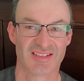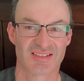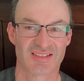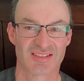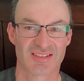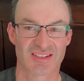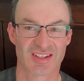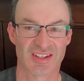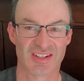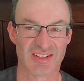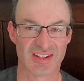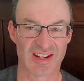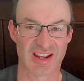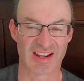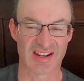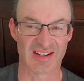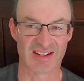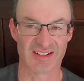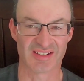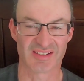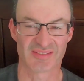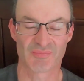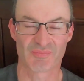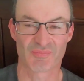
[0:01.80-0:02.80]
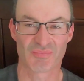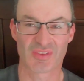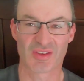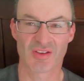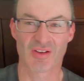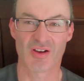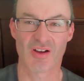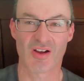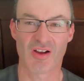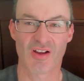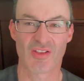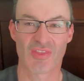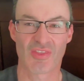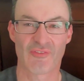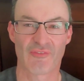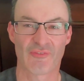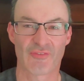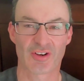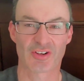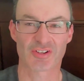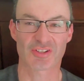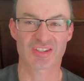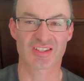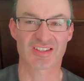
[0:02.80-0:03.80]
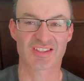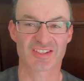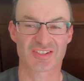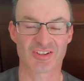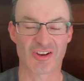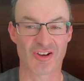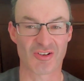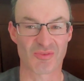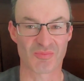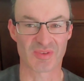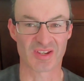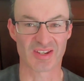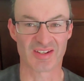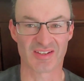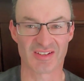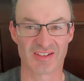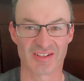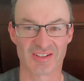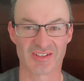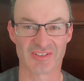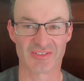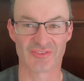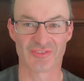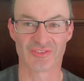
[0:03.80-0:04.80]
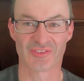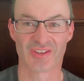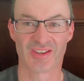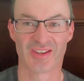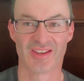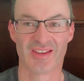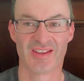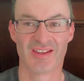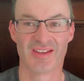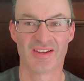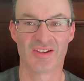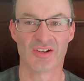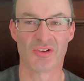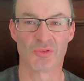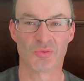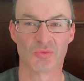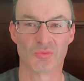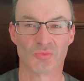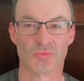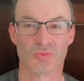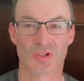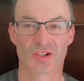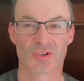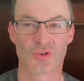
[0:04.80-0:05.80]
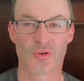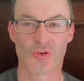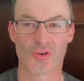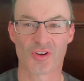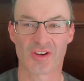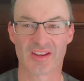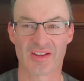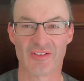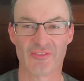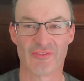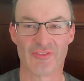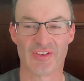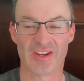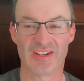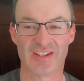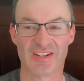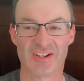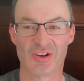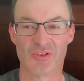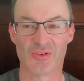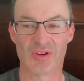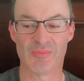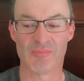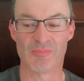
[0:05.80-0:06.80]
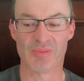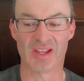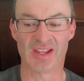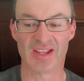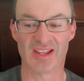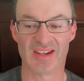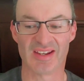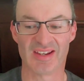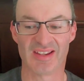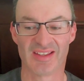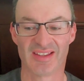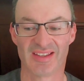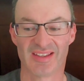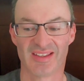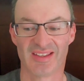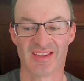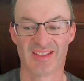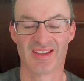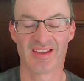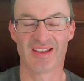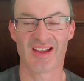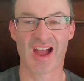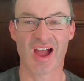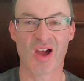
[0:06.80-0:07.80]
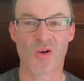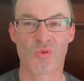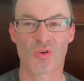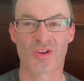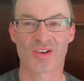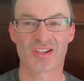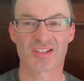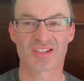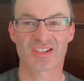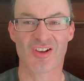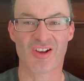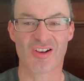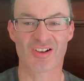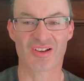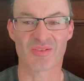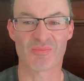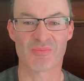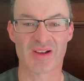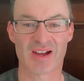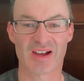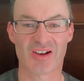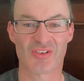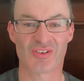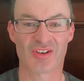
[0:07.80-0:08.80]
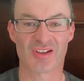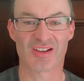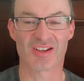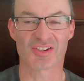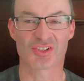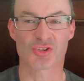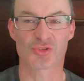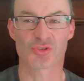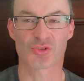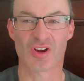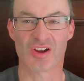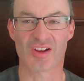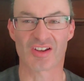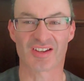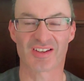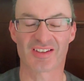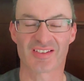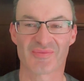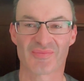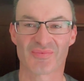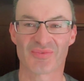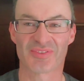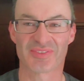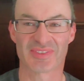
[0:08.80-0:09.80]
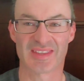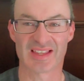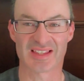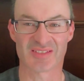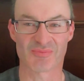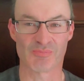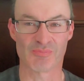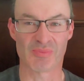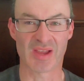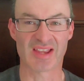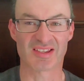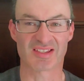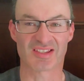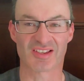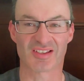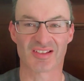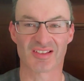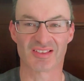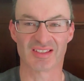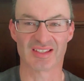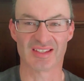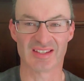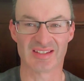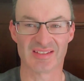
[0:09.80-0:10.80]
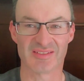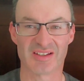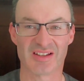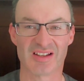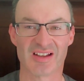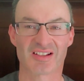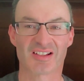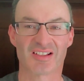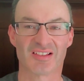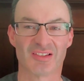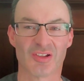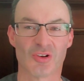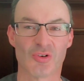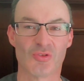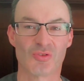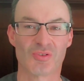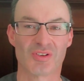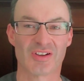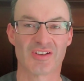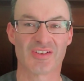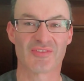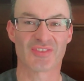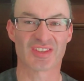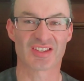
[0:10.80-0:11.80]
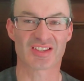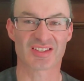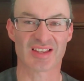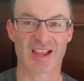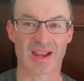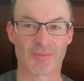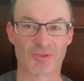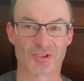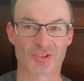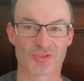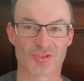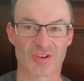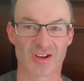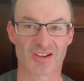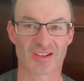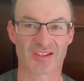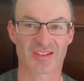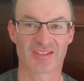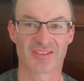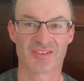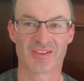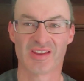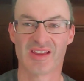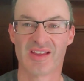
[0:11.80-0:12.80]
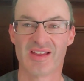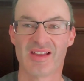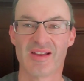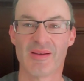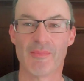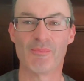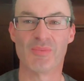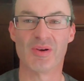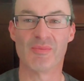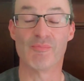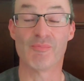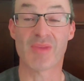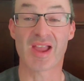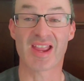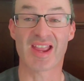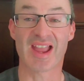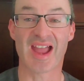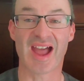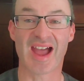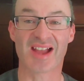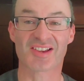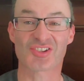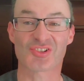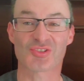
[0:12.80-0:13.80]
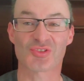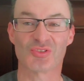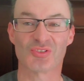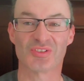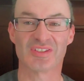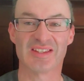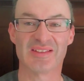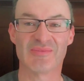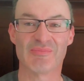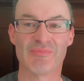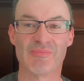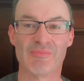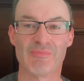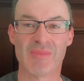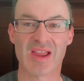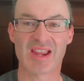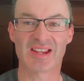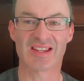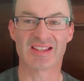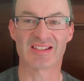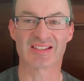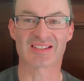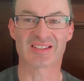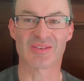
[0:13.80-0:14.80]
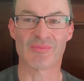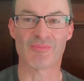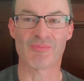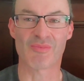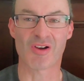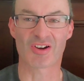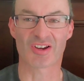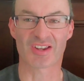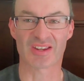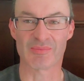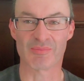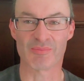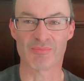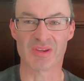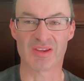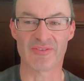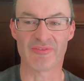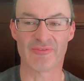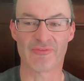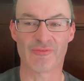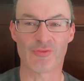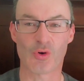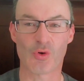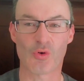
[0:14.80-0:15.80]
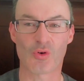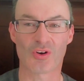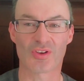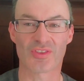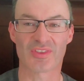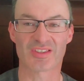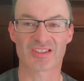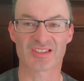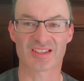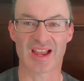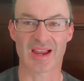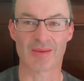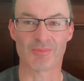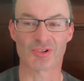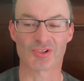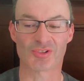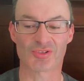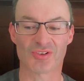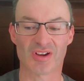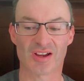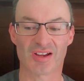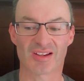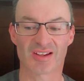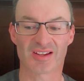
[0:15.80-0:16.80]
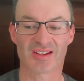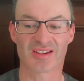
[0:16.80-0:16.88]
Today, on the first installment of recording a video in bed, I want to talk about a truck that's basically a clone of the Cybertruck, but may actually make it to market before the Cybertruck,